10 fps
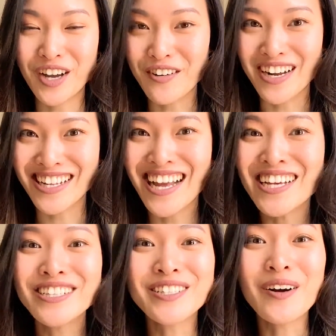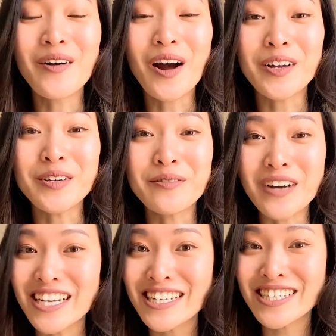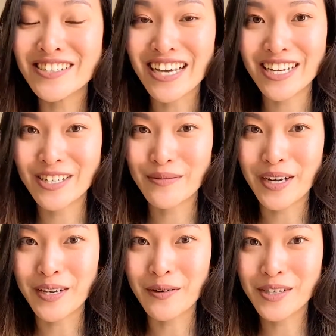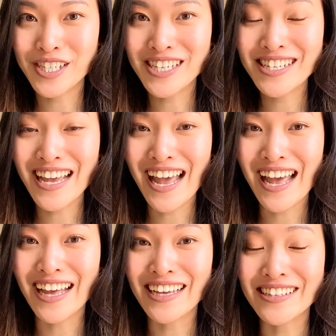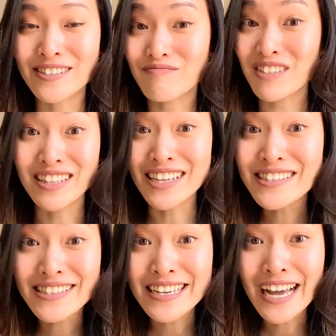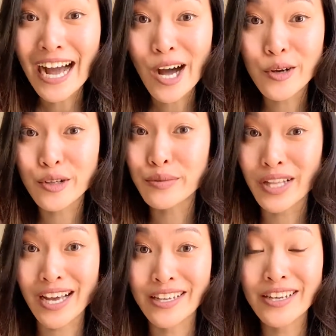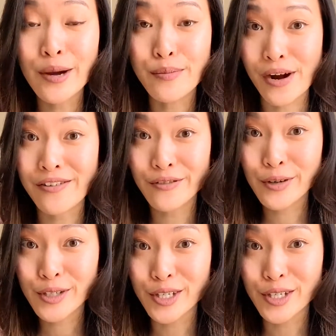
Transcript: All right, so are you ready to get into my Notion and let's see how you plan a brand photo